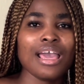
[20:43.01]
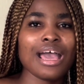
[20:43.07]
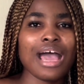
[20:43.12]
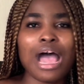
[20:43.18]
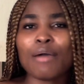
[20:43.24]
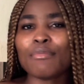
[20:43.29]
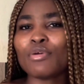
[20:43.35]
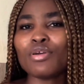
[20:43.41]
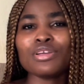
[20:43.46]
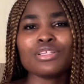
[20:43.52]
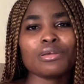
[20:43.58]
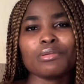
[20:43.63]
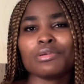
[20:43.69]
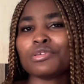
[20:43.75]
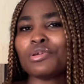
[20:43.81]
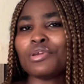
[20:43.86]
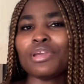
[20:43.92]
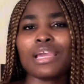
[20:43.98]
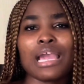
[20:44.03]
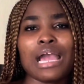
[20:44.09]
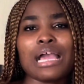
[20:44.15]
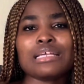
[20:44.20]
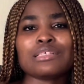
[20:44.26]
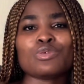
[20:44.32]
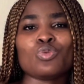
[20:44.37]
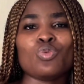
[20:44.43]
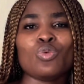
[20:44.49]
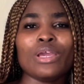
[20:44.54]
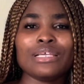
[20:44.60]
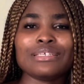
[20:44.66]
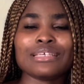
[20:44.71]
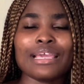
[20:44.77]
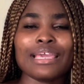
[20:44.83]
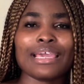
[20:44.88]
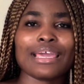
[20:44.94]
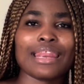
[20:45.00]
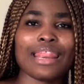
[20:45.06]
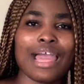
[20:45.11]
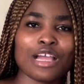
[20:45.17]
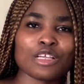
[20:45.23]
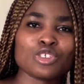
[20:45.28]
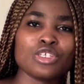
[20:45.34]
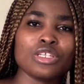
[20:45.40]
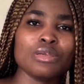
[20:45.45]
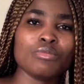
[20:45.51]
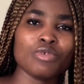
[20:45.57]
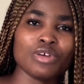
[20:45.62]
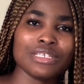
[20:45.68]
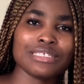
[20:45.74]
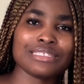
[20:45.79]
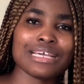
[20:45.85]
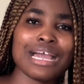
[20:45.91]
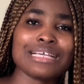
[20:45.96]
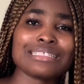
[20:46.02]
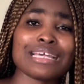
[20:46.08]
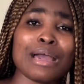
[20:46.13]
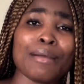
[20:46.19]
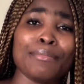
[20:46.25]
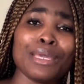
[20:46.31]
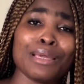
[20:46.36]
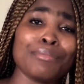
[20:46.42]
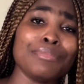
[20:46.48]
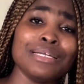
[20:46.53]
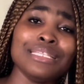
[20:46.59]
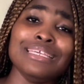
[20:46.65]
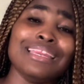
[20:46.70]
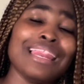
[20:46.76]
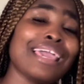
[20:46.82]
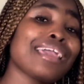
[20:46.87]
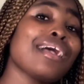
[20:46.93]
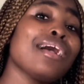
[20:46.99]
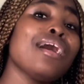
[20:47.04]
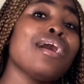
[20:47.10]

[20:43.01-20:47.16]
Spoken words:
I'm going to be showing you guys ways that you can actually monetize and make money, like